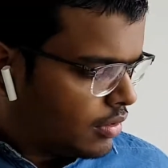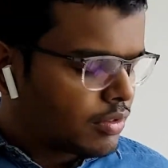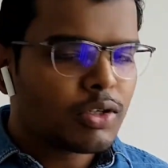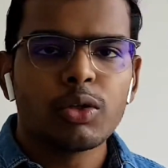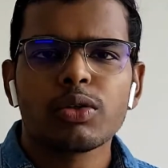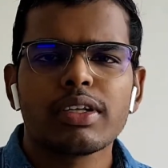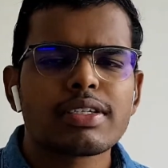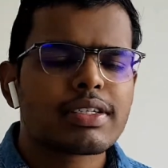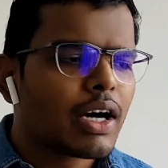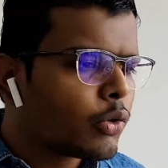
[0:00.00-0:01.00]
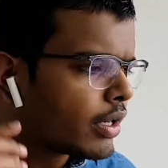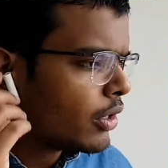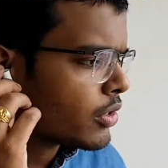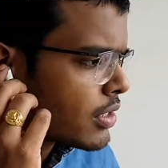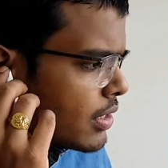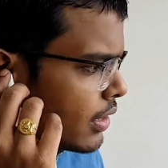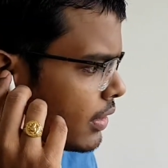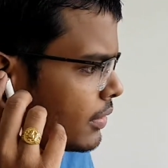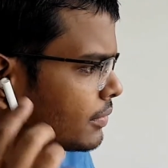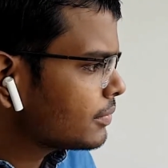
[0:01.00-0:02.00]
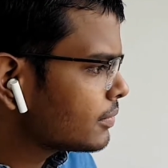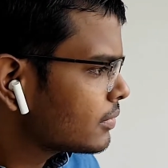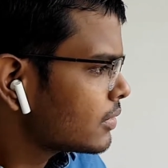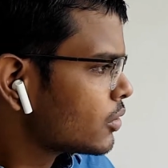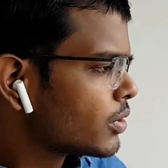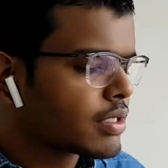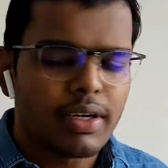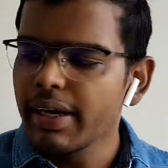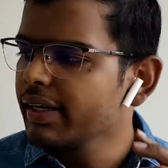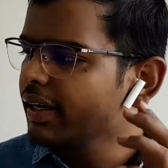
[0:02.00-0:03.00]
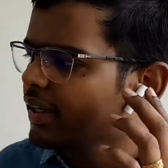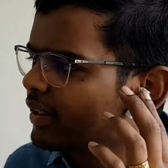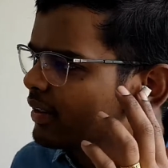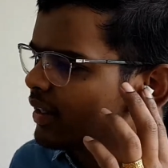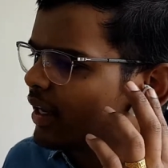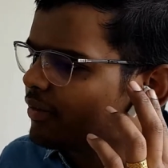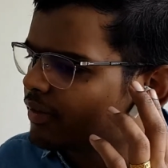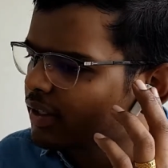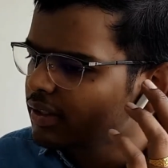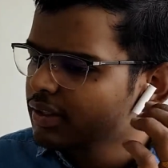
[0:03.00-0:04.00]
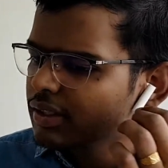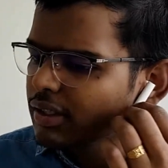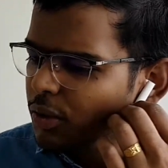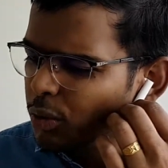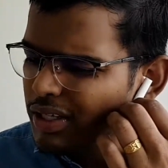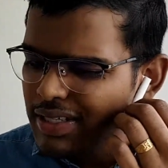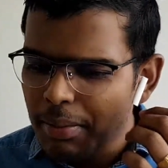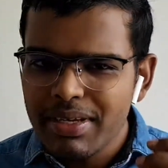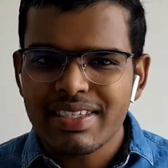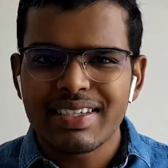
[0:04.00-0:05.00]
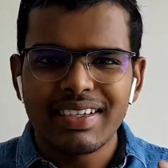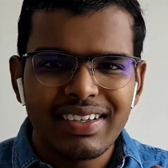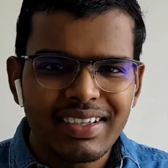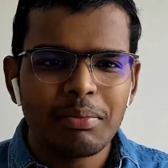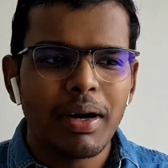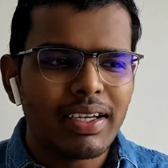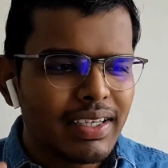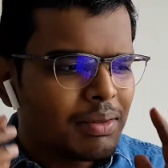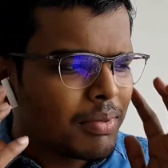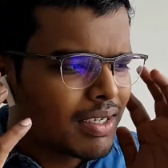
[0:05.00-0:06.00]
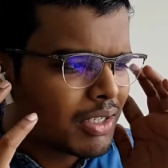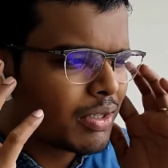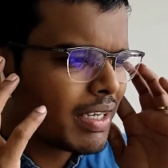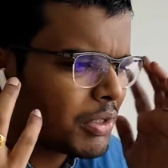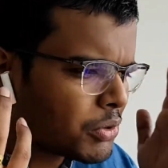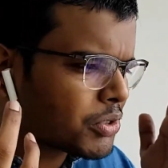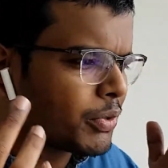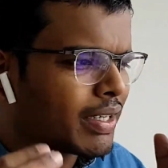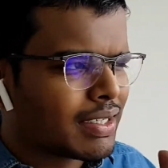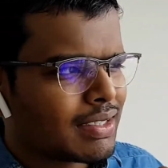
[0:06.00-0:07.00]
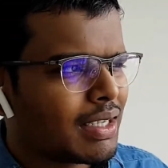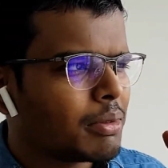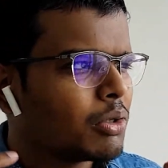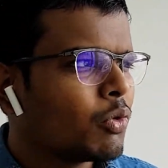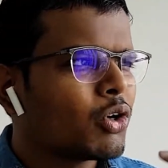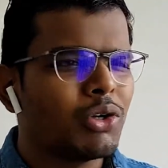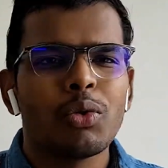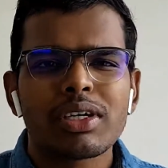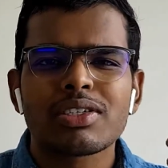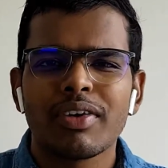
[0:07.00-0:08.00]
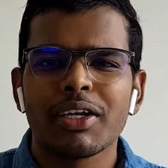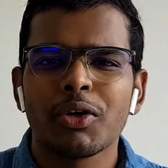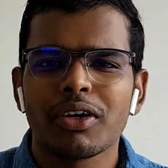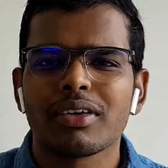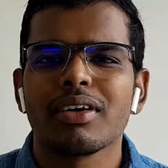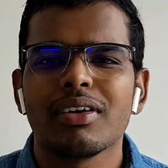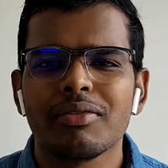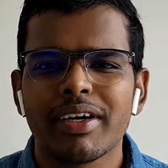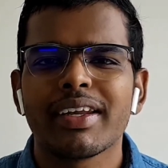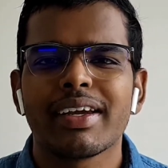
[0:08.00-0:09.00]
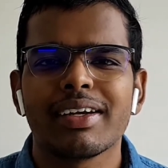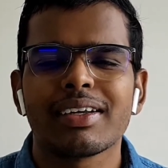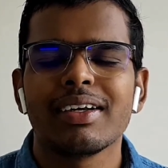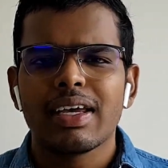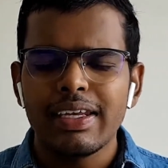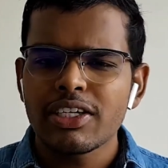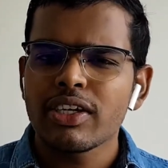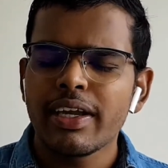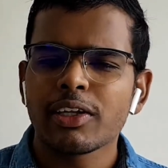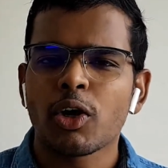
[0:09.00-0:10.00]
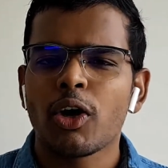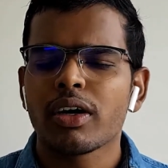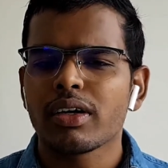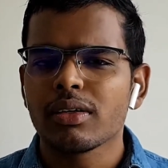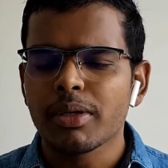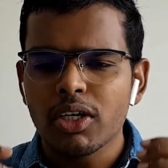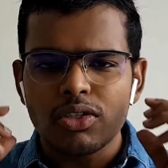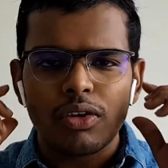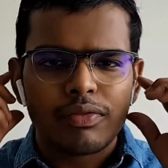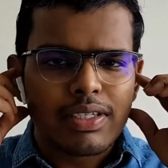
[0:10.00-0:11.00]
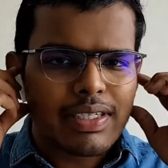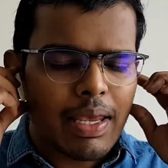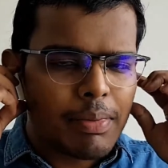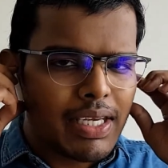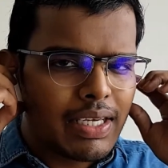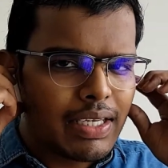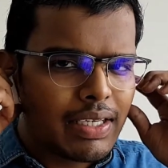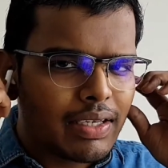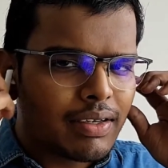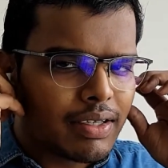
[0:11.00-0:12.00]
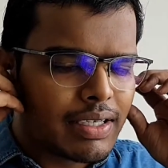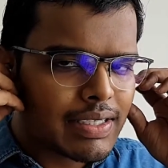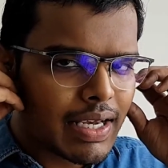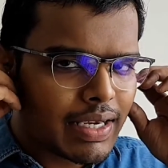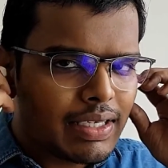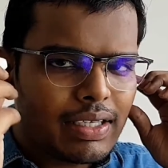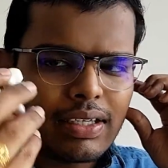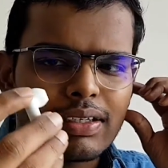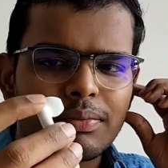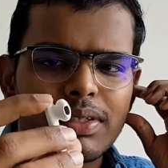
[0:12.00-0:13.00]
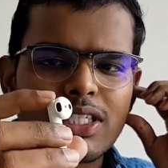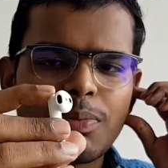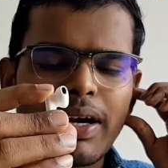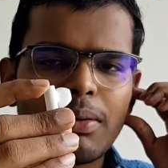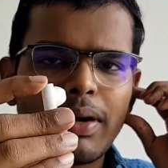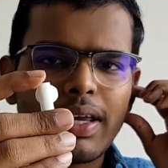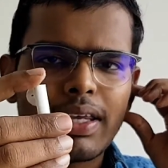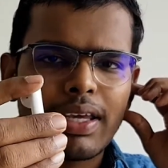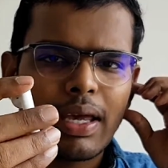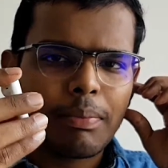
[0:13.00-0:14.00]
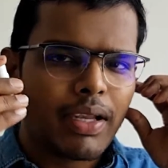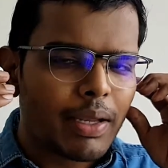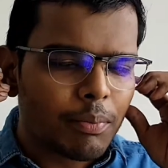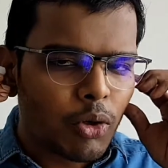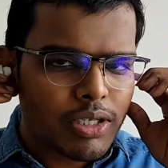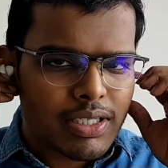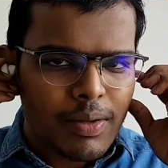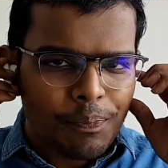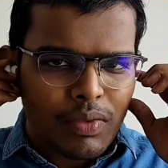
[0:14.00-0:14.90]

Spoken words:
So this is how it looks towards the right and the left. Though the stem is a little bulky, but you get used to it. I mean, you won't notice when you are wearing it. Initially, I thought because of the semi-in-ear design inspired by Apple AirPods